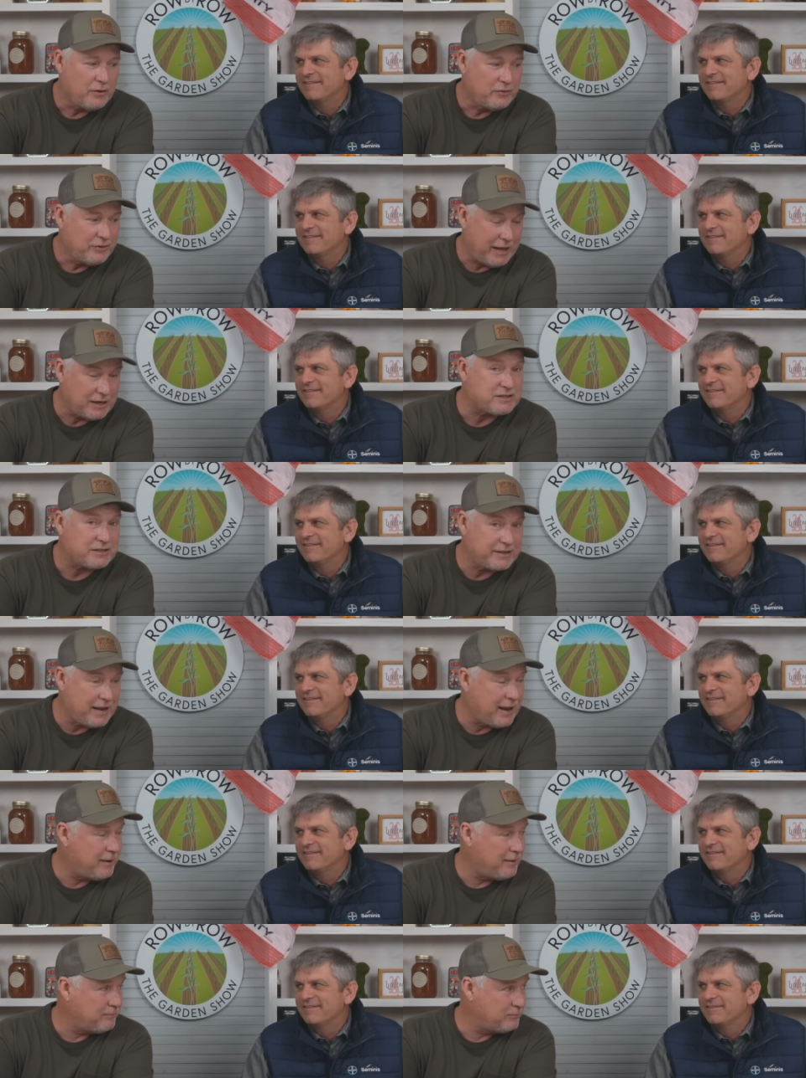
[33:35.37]
Speaker 1: Now's the
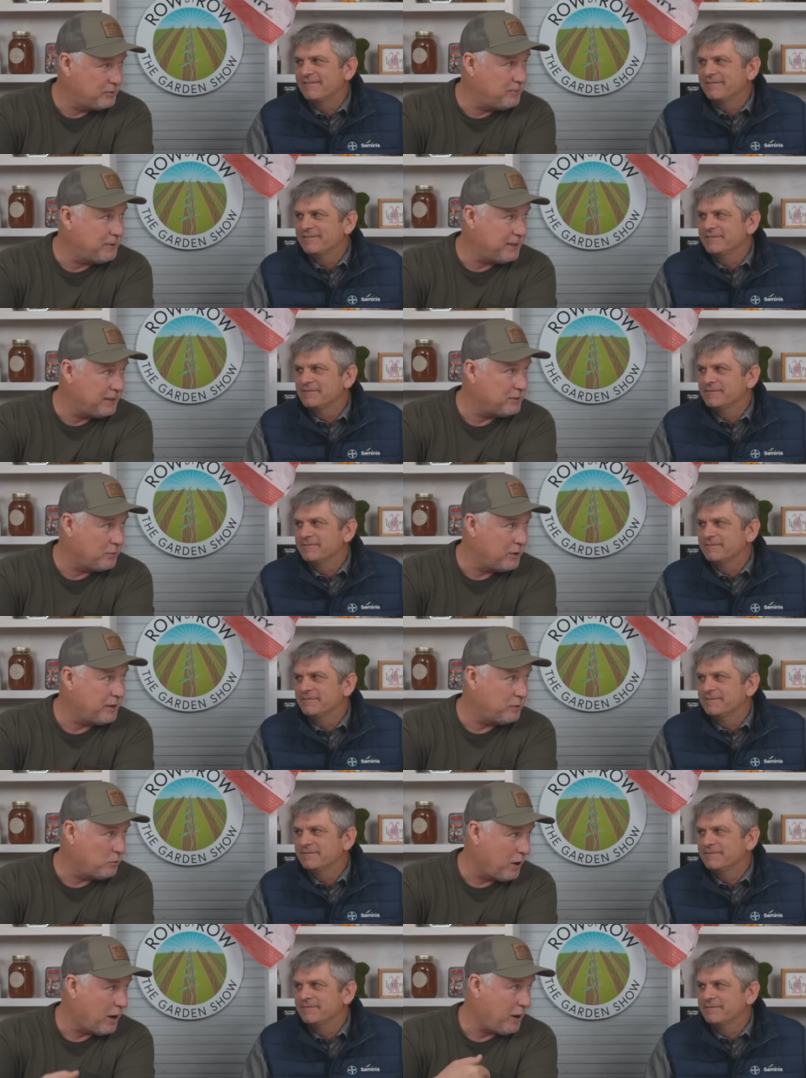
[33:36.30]
time to be getting
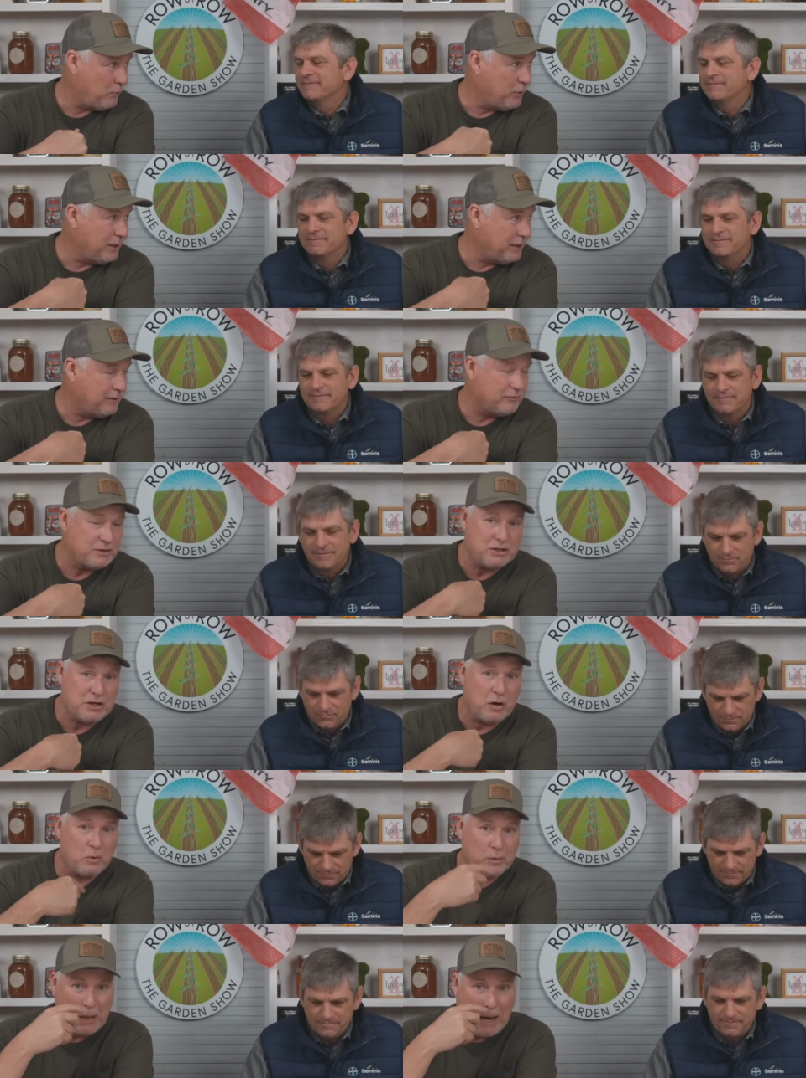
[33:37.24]
ready where I, we live. In
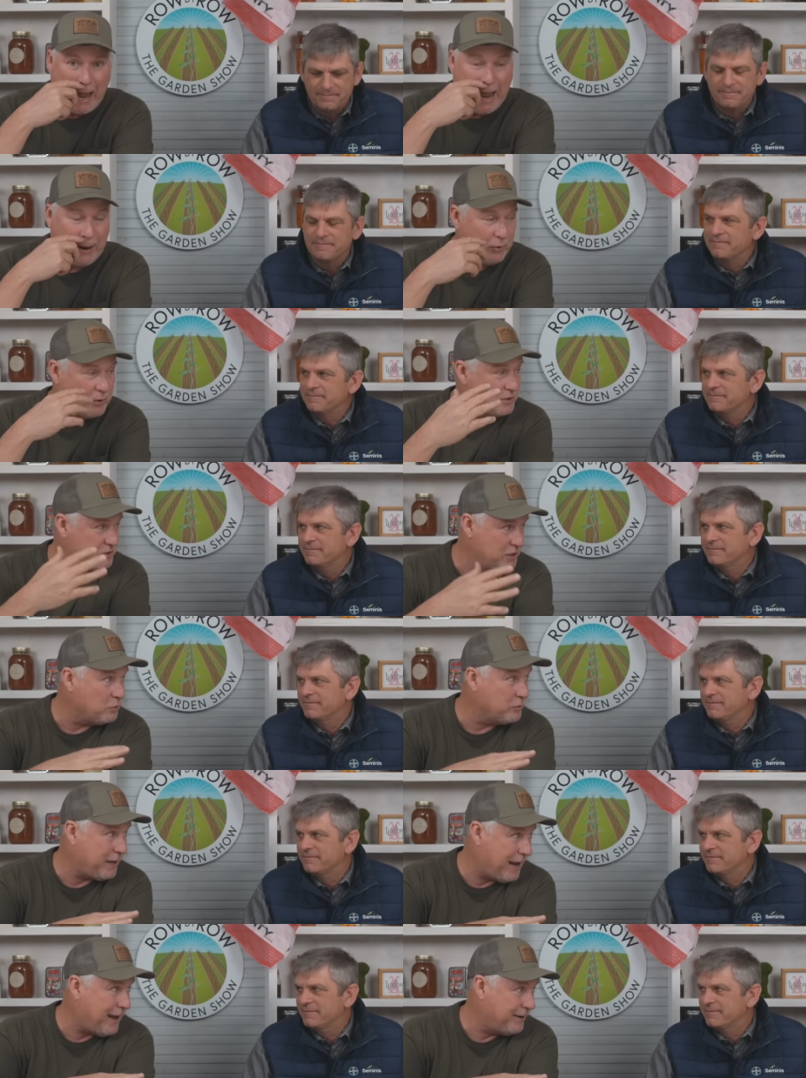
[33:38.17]
zone nine, we're in
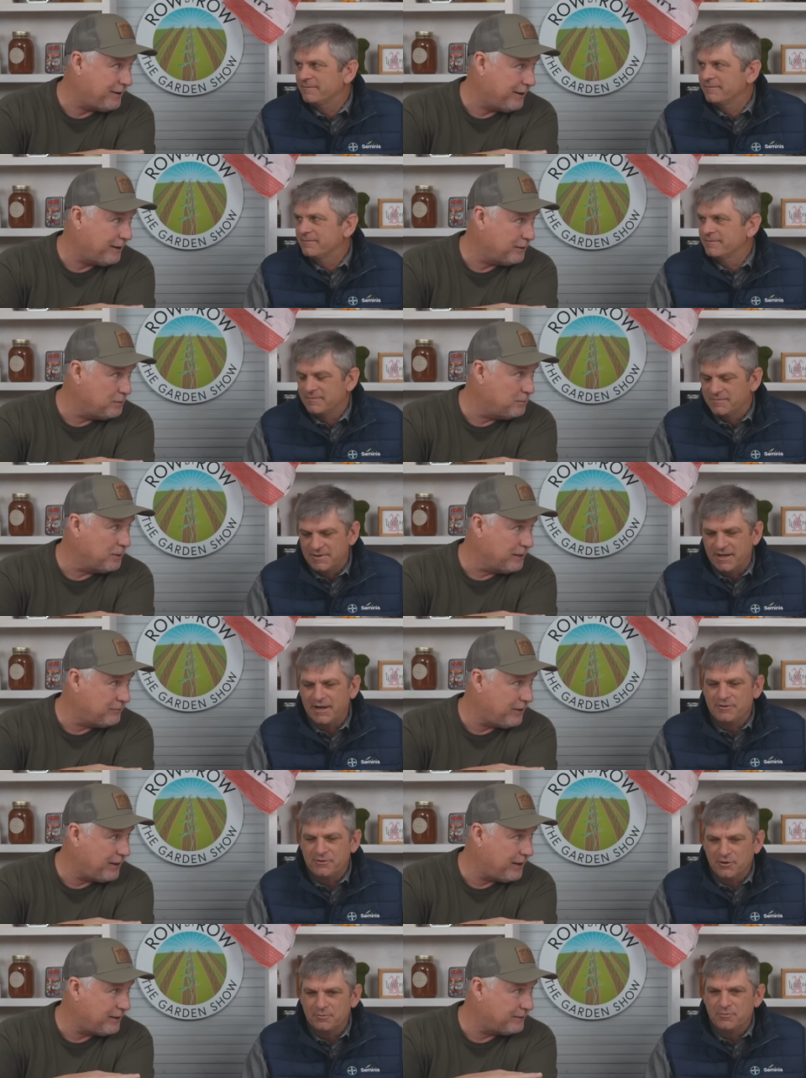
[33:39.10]
zone nine now. You believe yeah,
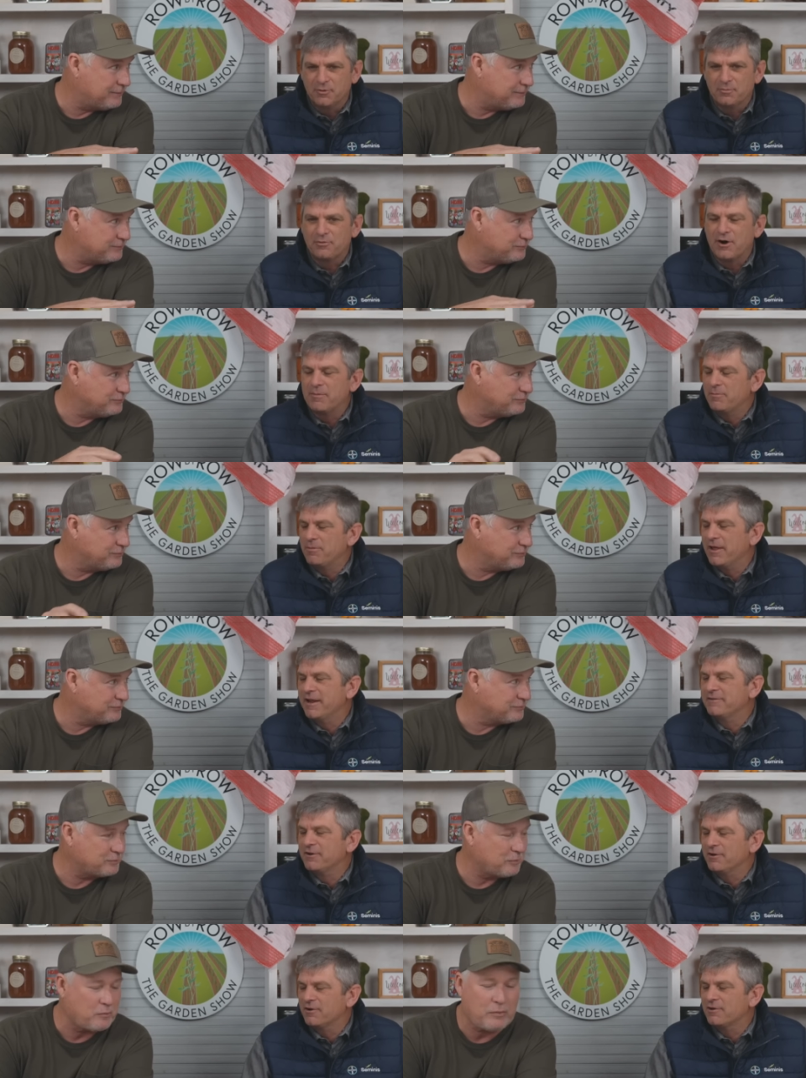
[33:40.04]
that? You're, you're, probably
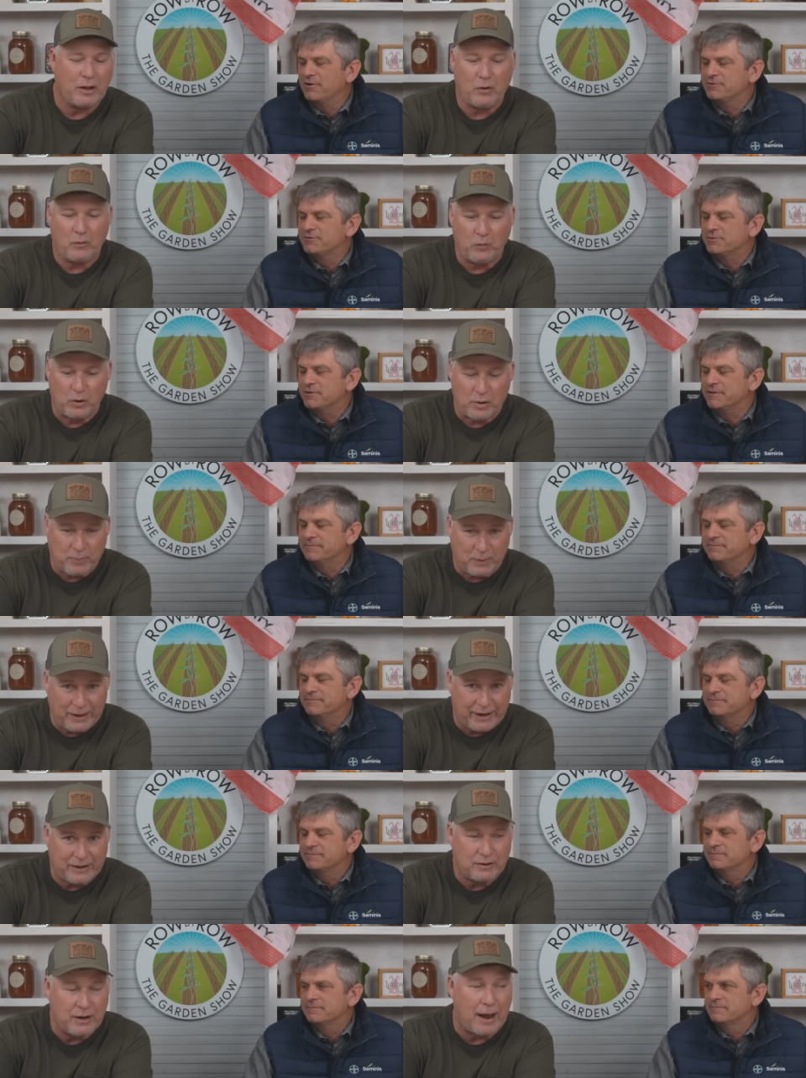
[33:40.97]
planting or close to. We're it.
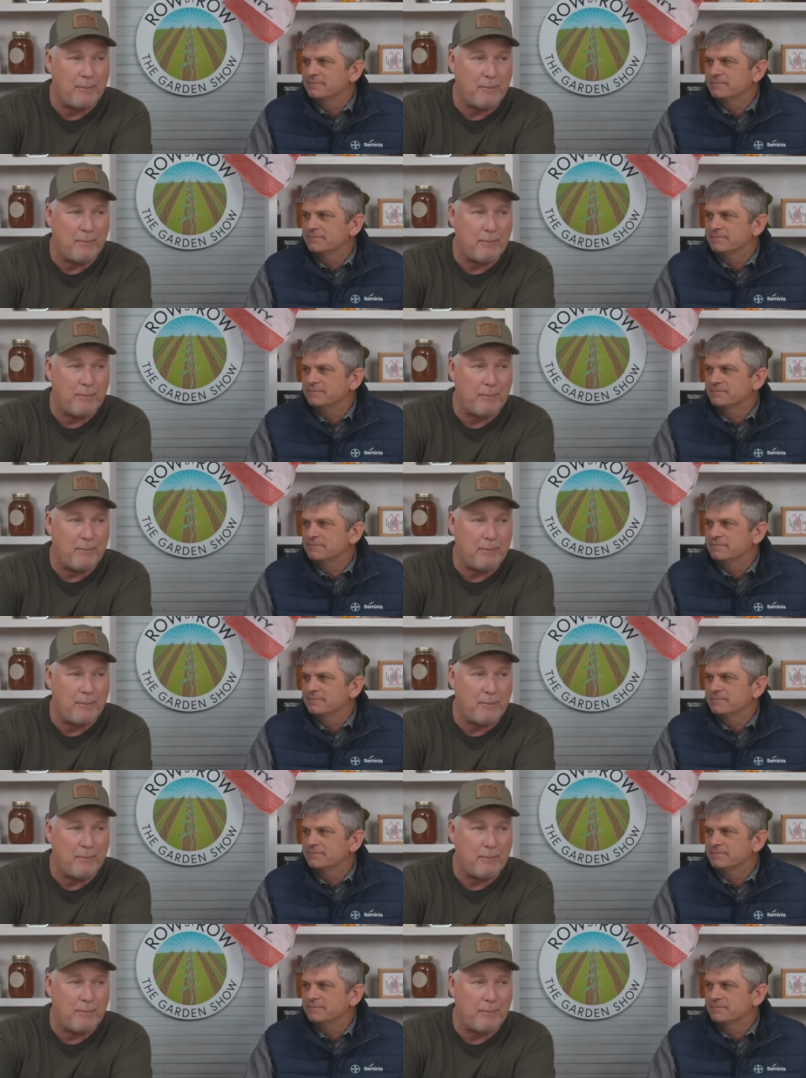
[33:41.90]
plant.